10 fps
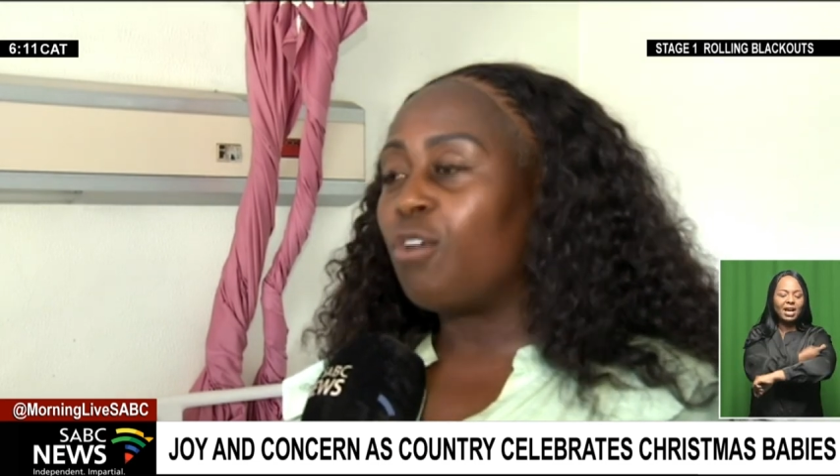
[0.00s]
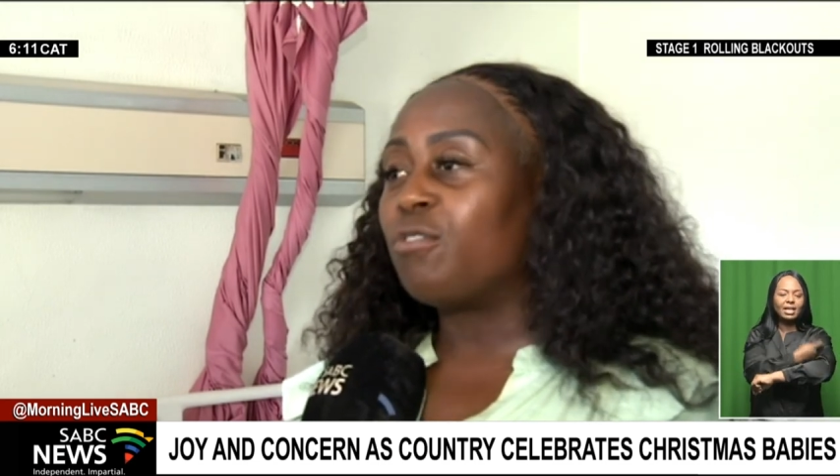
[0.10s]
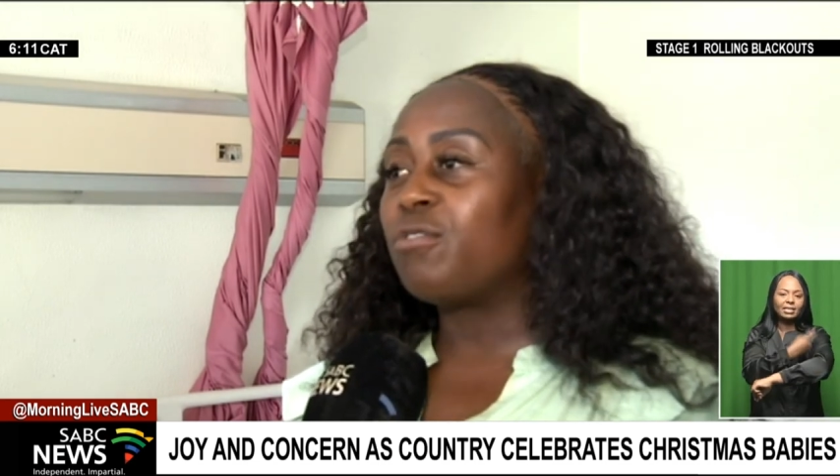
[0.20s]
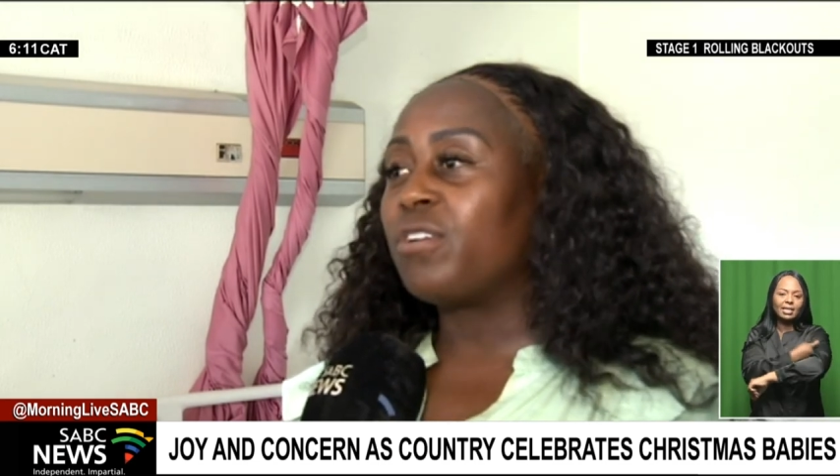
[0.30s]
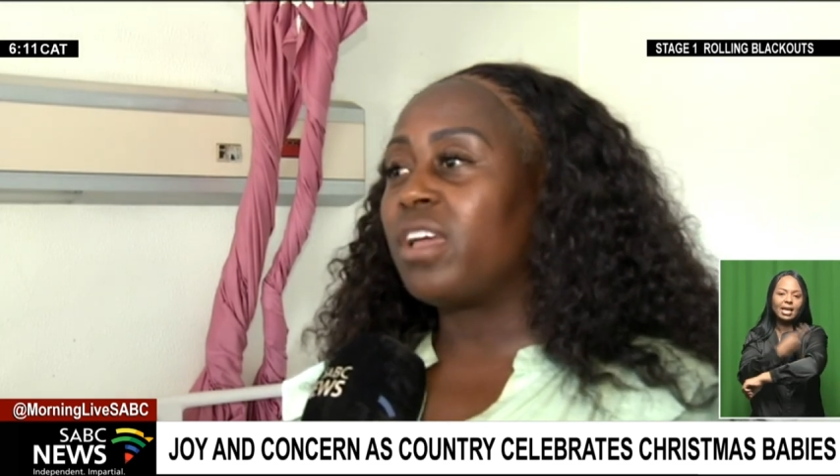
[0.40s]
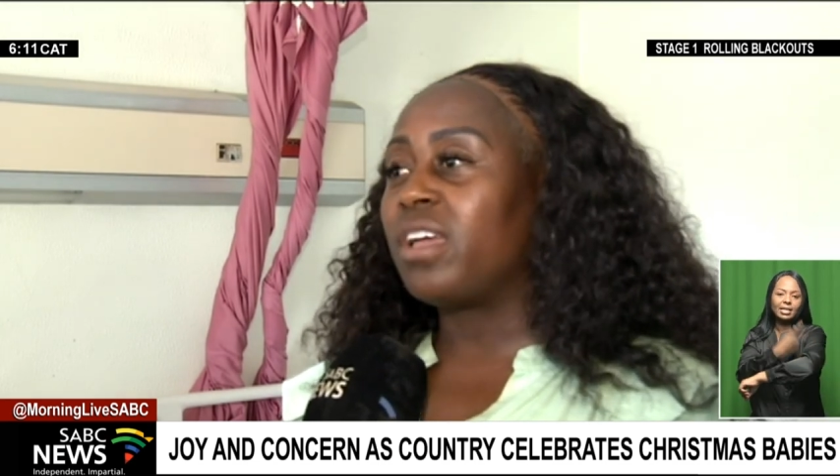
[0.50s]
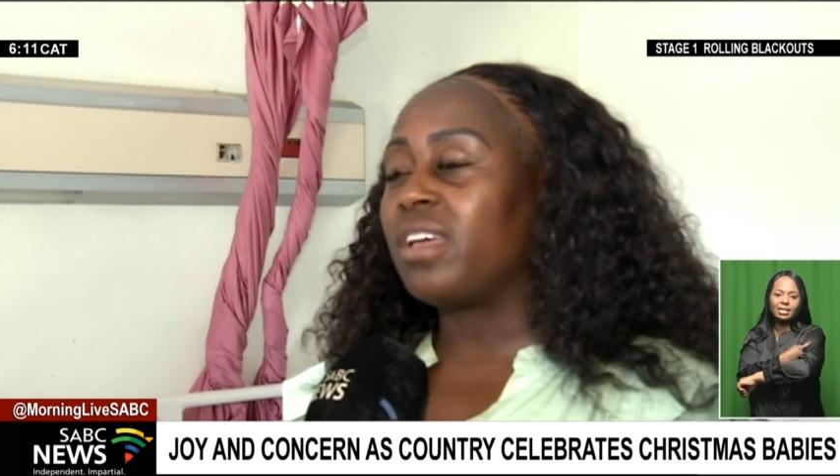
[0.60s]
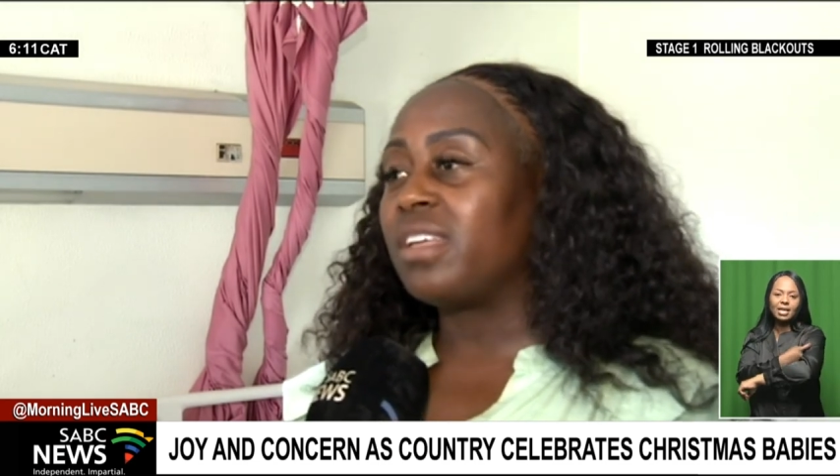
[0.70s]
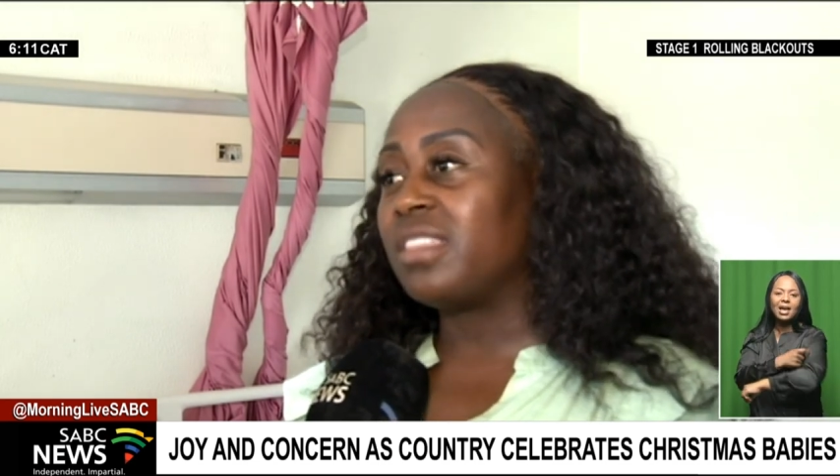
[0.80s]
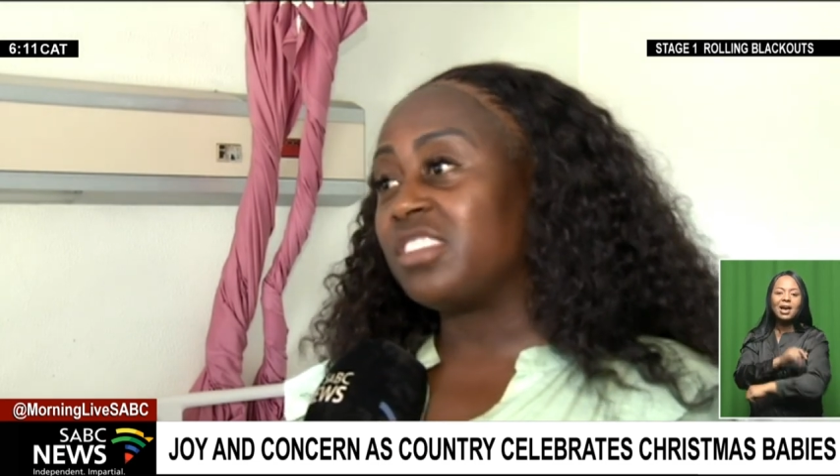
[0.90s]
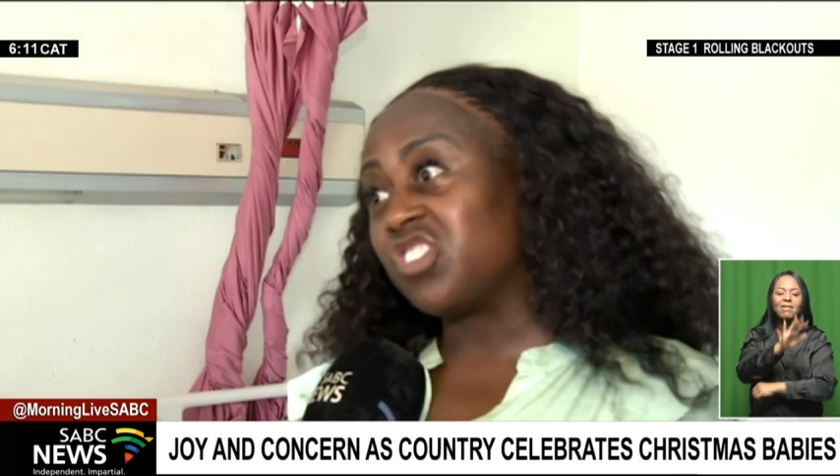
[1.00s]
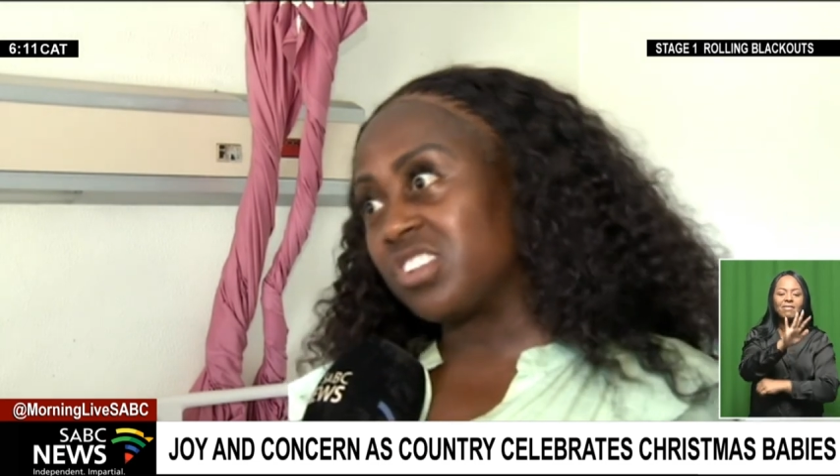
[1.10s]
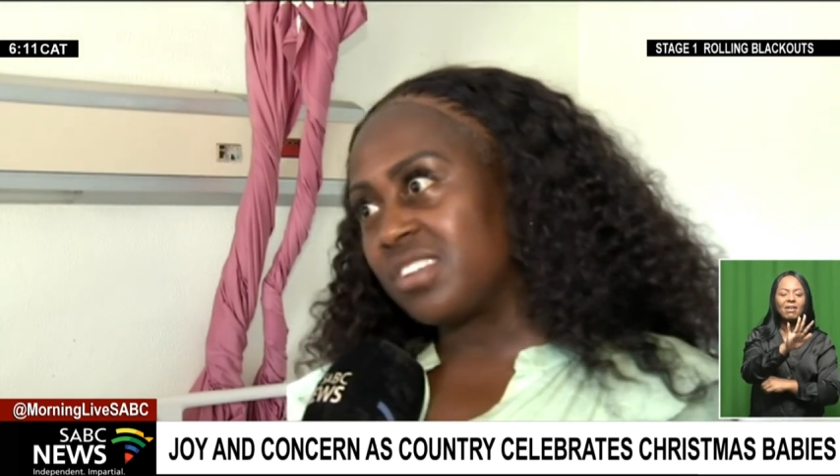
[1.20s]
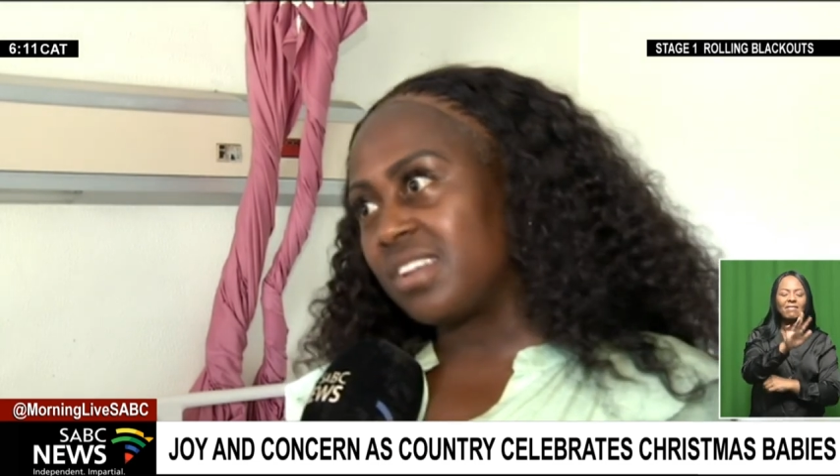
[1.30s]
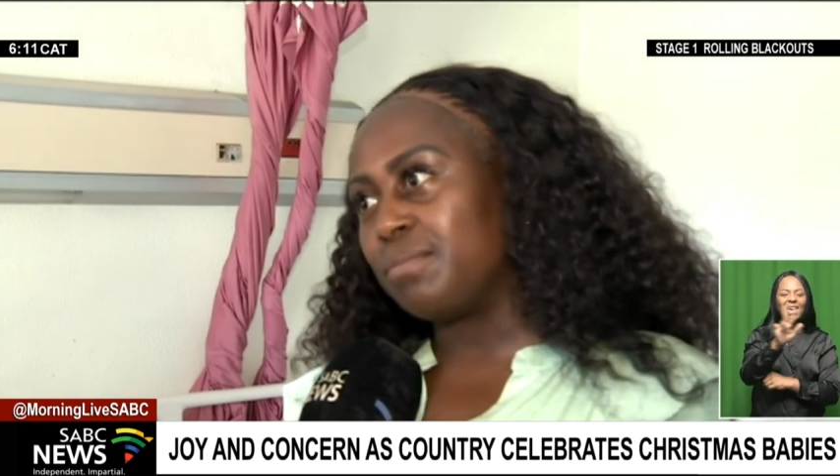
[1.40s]
of the
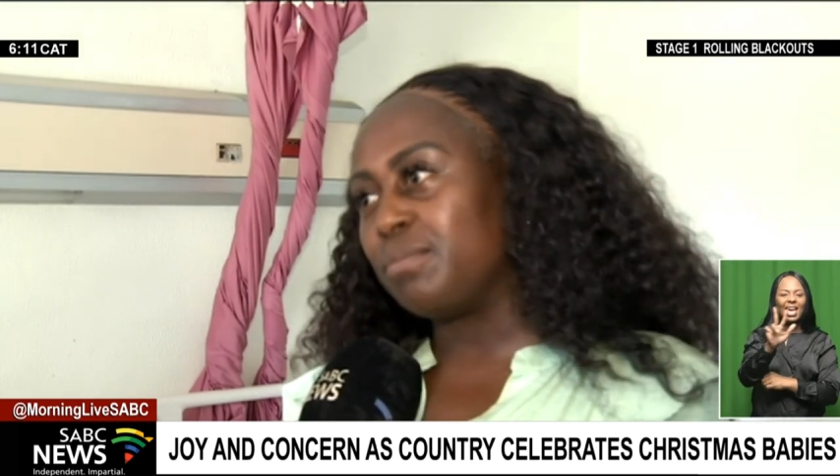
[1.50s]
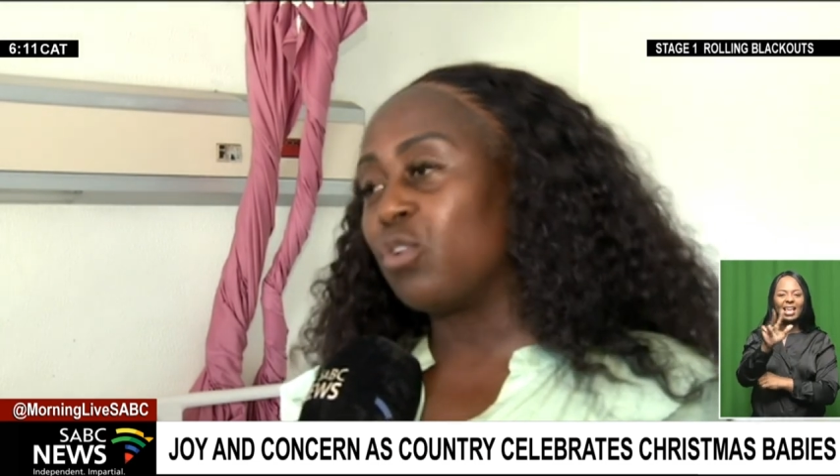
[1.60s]
children,